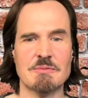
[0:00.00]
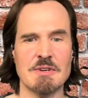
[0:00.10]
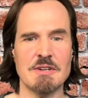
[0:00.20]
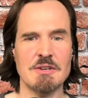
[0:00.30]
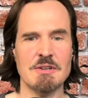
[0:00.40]

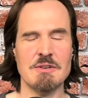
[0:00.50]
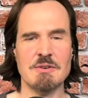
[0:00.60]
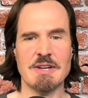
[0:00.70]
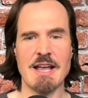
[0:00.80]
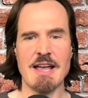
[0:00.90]

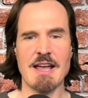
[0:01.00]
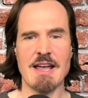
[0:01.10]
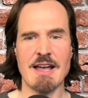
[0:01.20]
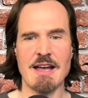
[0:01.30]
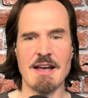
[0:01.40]
Woo,
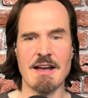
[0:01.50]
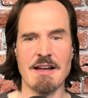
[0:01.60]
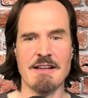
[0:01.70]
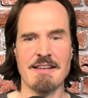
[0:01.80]
yeah.